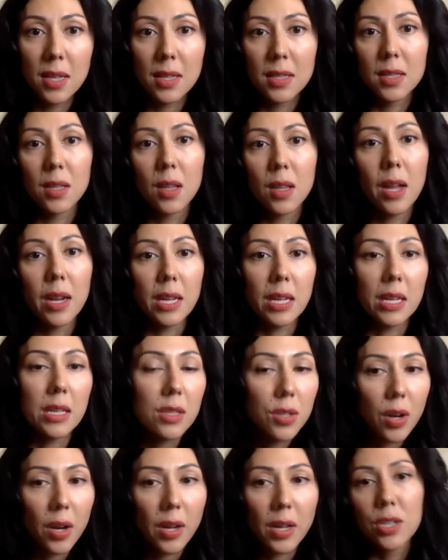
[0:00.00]
that's a lot
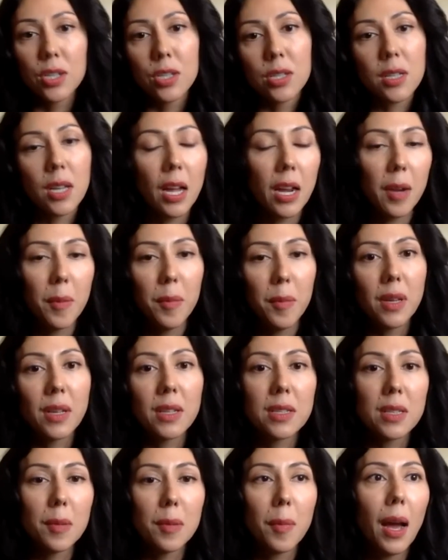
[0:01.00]
easier. I can just kind of
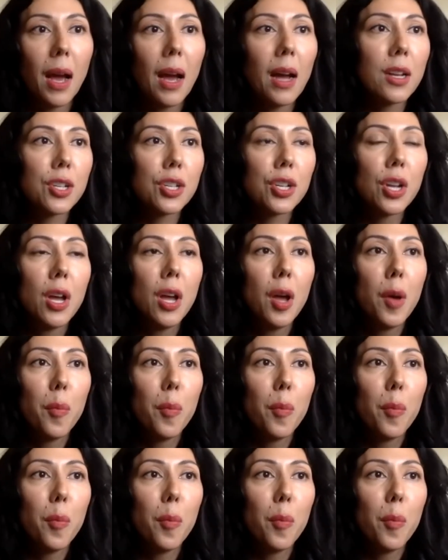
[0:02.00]
mix and match.